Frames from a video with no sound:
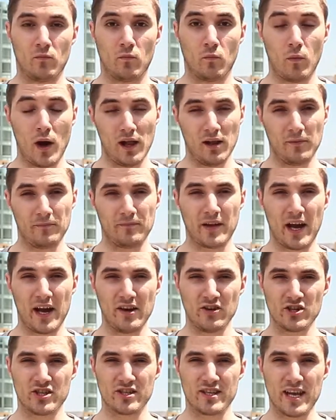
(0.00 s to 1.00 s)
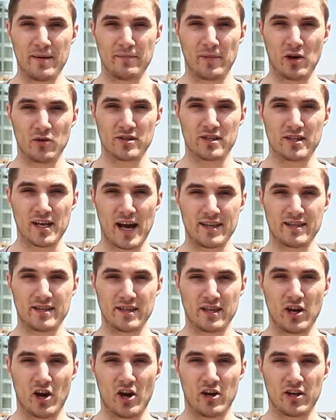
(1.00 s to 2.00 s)
Well, I understand both sides of
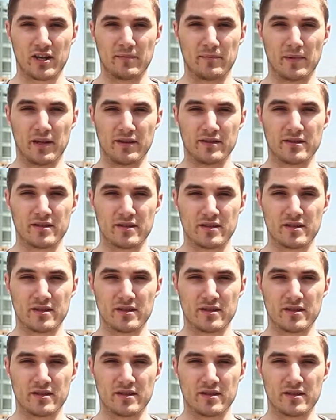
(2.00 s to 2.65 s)
the arguments.